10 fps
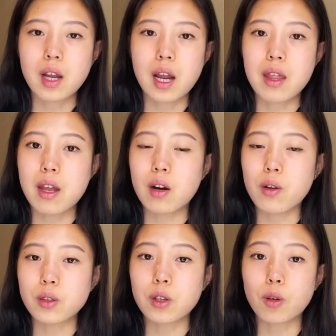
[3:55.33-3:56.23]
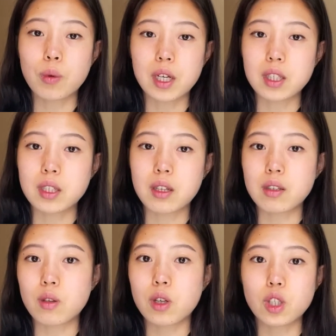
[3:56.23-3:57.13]
and then also your weaknesses
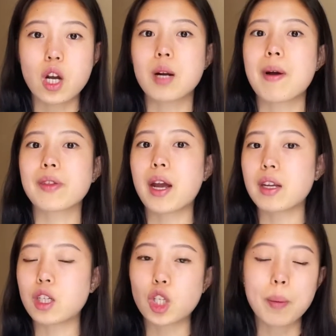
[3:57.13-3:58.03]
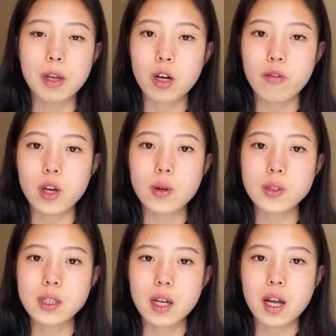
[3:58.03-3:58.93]
so you can talk about that in job
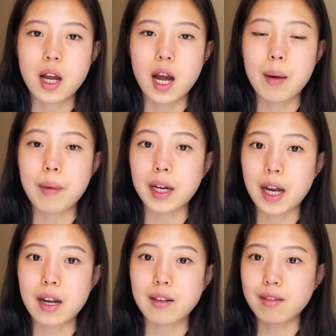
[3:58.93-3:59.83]
interviews um, again,